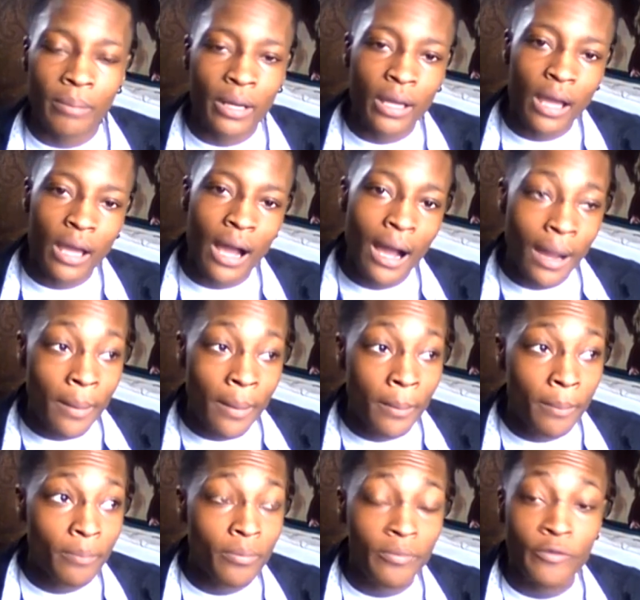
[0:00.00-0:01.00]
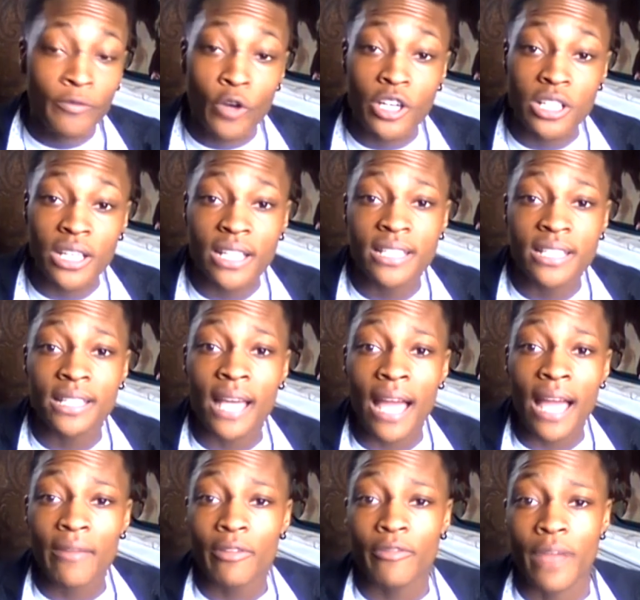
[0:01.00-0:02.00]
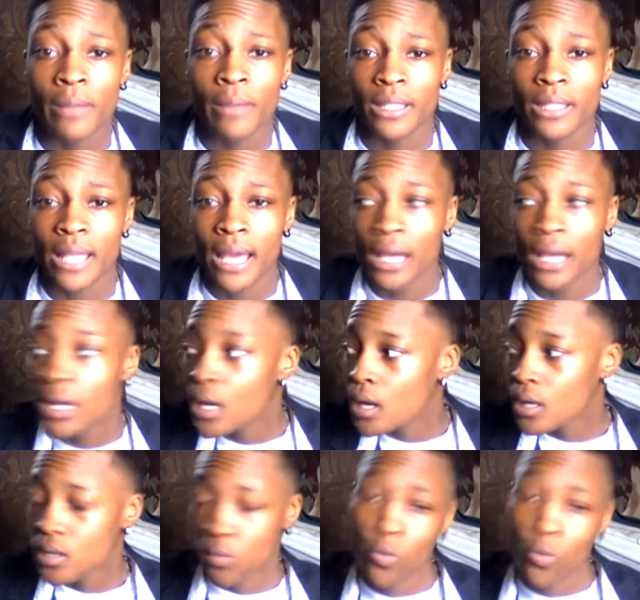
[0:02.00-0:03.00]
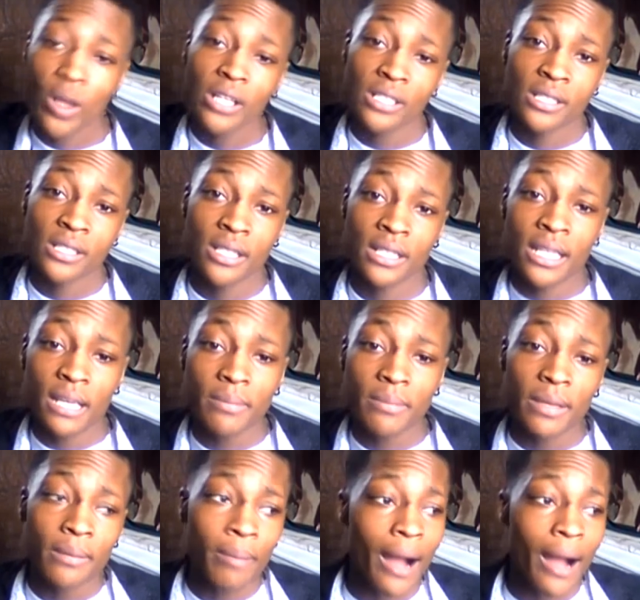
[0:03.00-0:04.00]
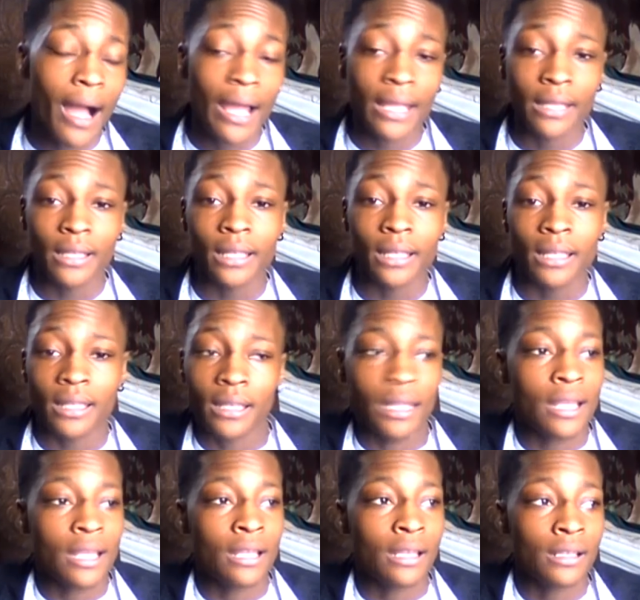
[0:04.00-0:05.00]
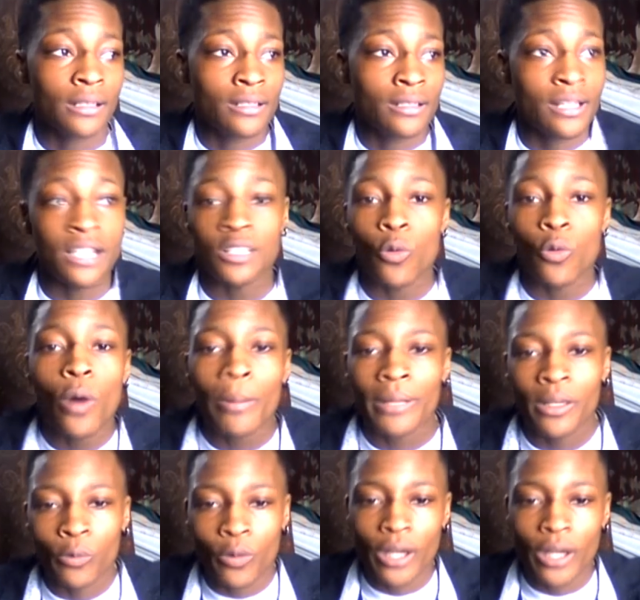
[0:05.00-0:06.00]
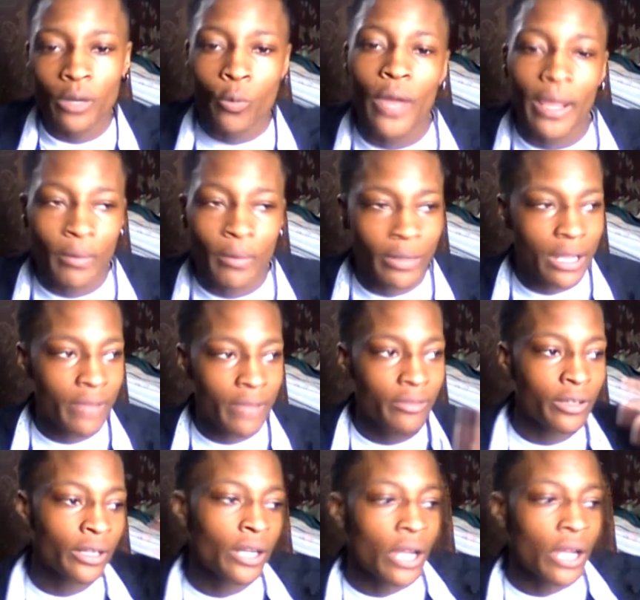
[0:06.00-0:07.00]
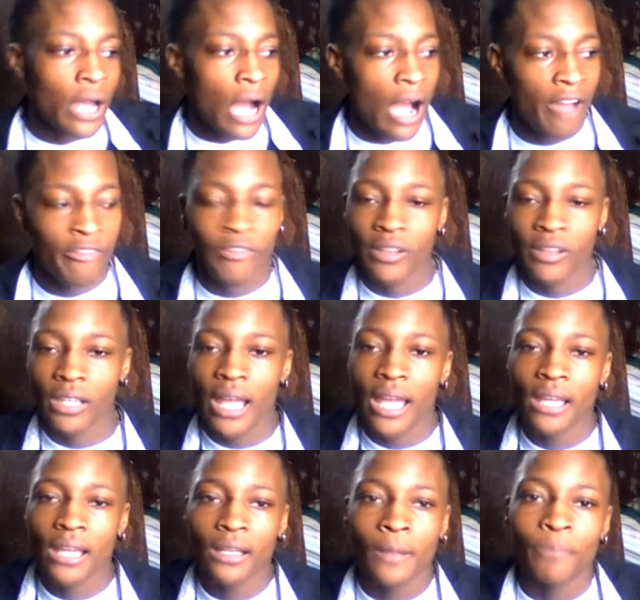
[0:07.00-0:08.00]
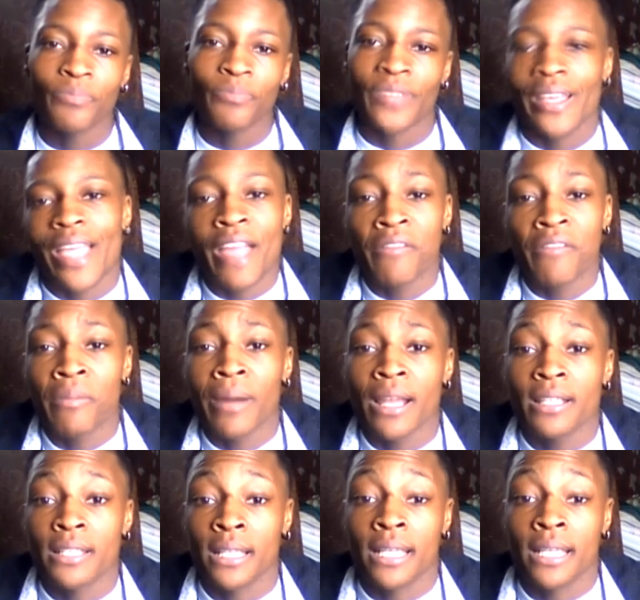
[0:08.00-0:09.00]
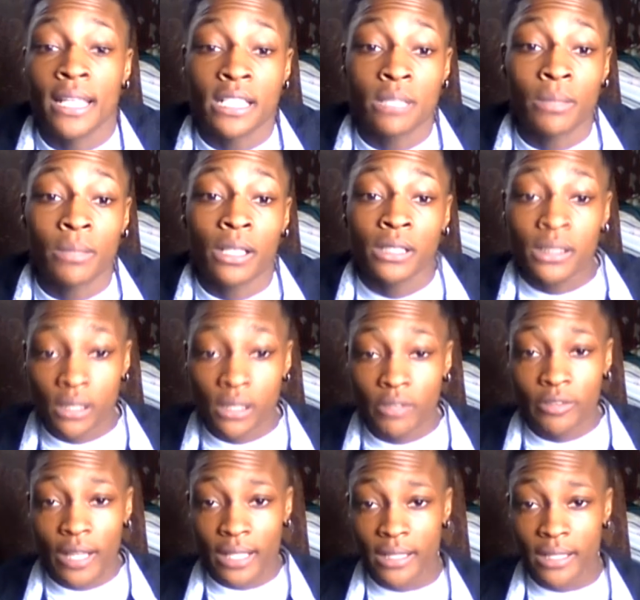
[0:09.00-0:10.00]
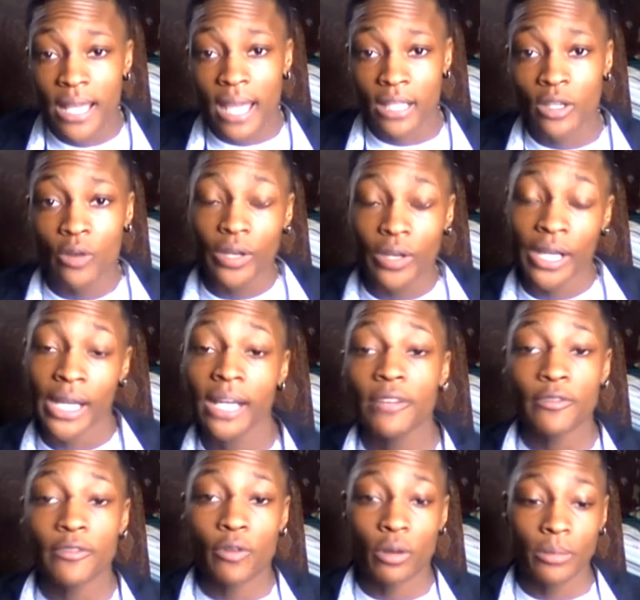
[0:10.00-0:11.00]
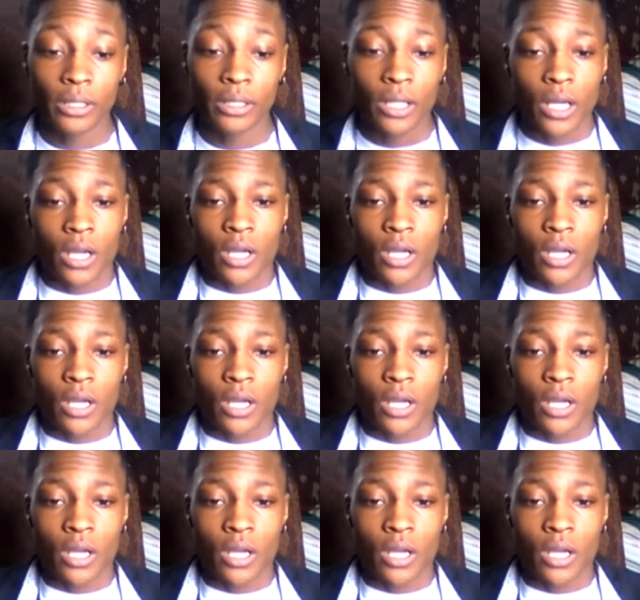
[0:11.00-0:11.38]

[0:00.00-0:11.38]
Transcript: But I'm fortunate to have a family that wants to keep me by and doesn't want me to run away whenever I feel like everybody's against me and stuff like that. They're here for me.